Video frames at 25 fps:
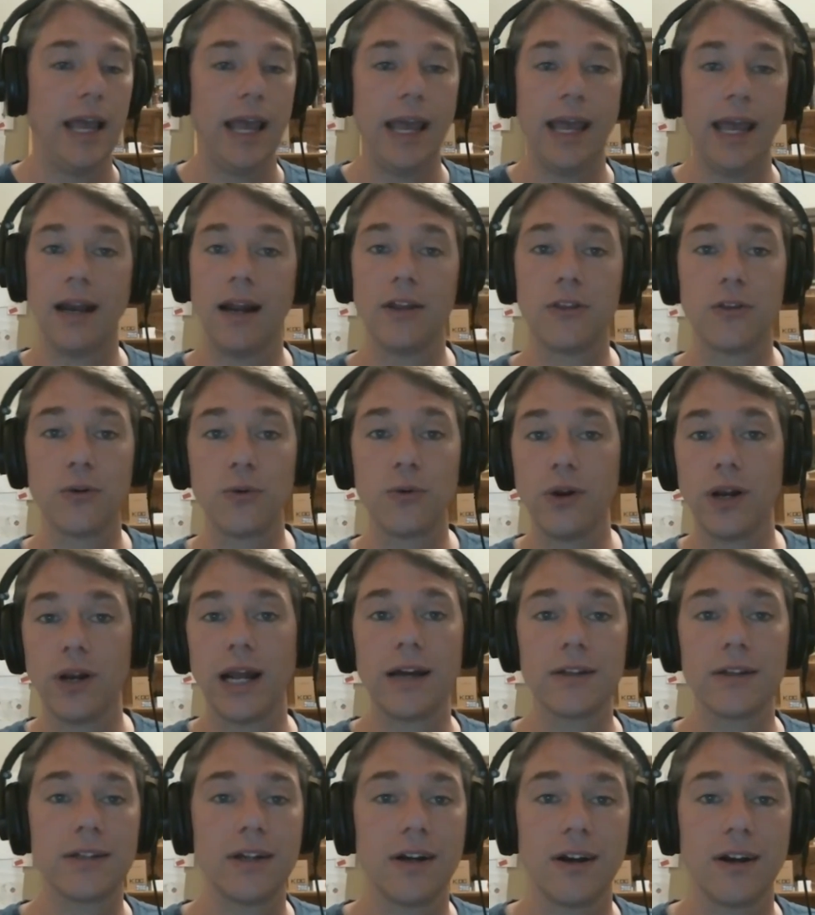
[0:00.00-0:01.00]
And I threw it
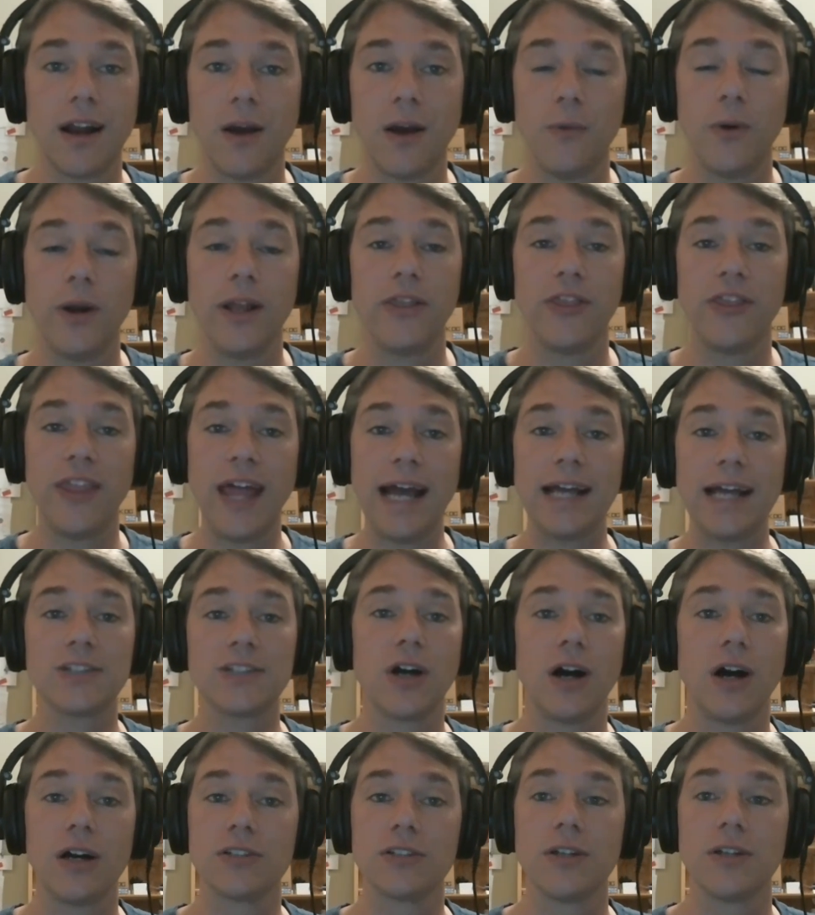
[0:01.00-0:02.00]
out there and I went, that's
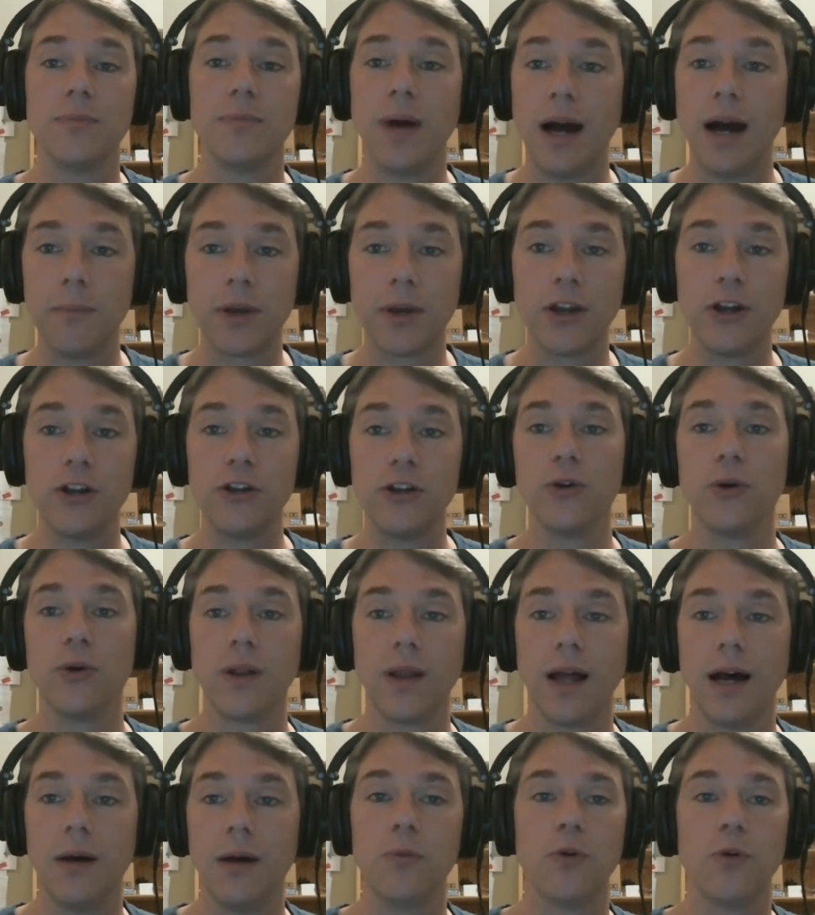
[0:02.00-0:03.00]
awesome. I'm going to do a
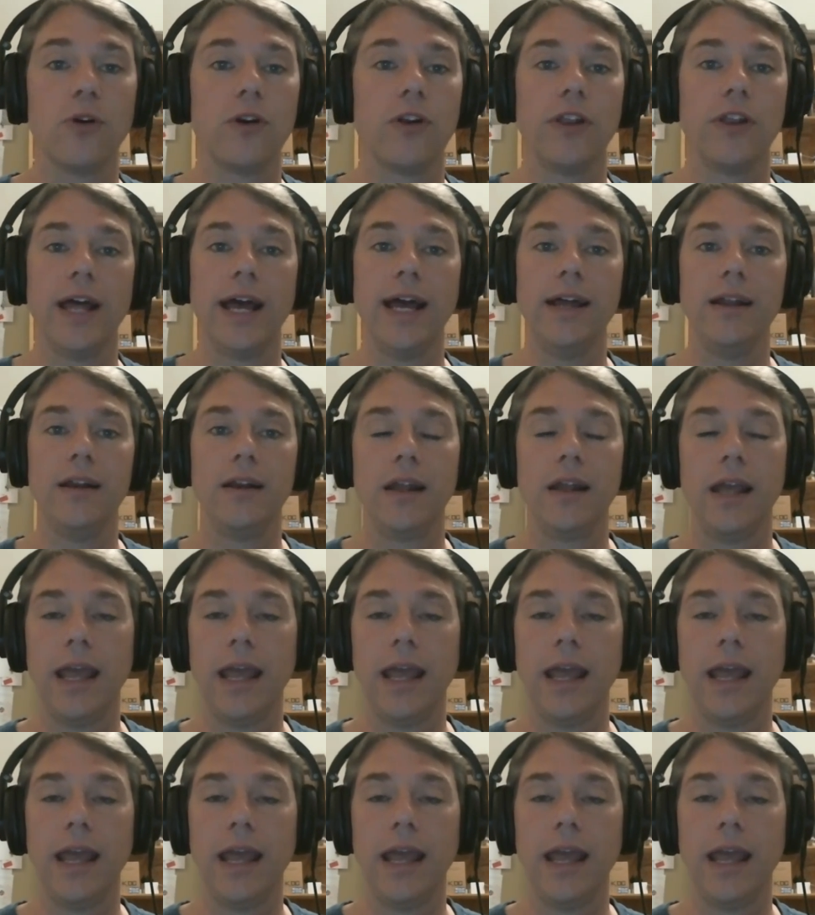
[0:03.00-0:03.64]
lot more of that.